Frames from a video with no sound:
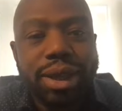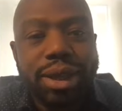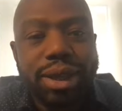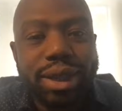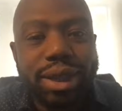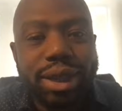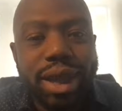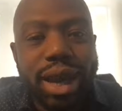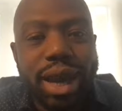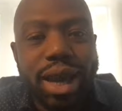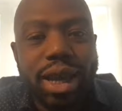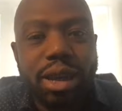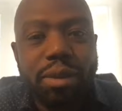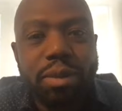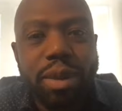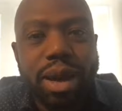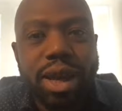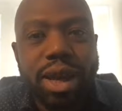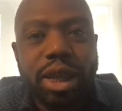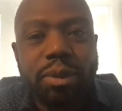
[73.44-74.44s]
design and
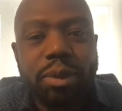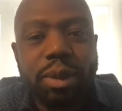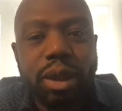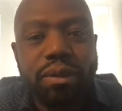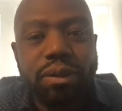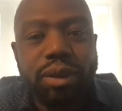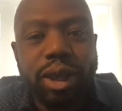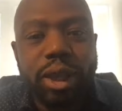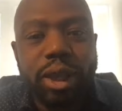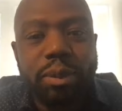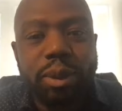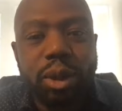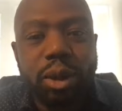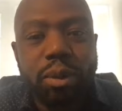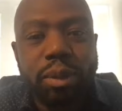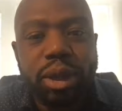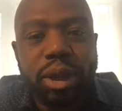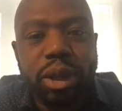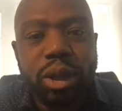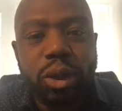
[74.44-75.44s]
management of
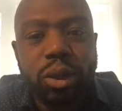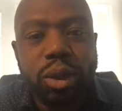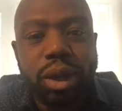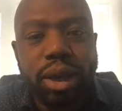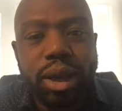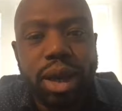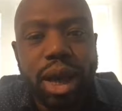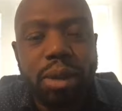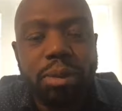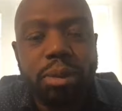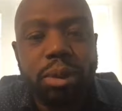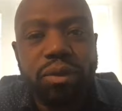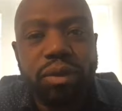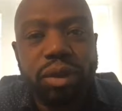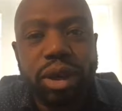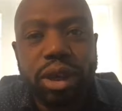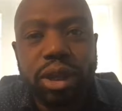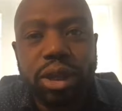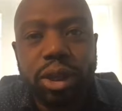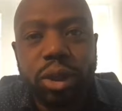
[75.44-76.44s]
experimental and
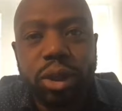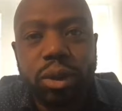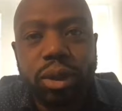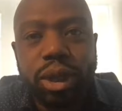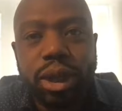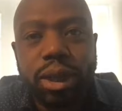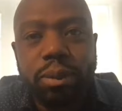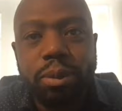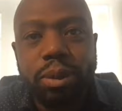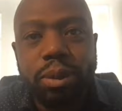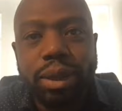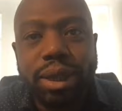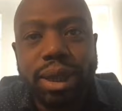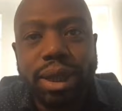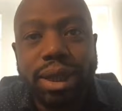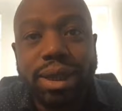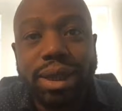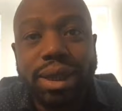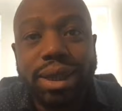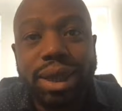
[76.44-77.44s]
observational
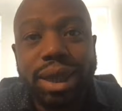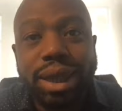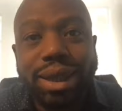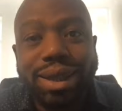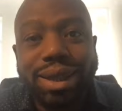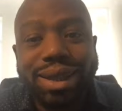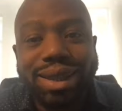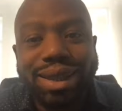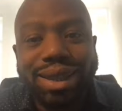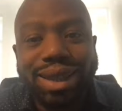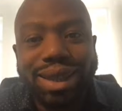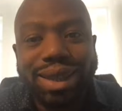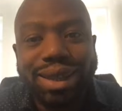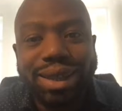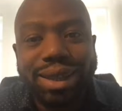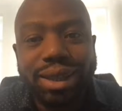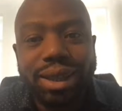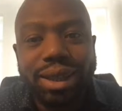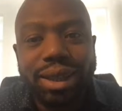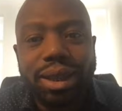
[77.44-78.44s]
implementation science
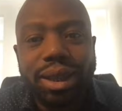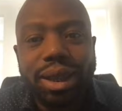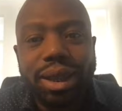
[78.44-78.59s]
studies,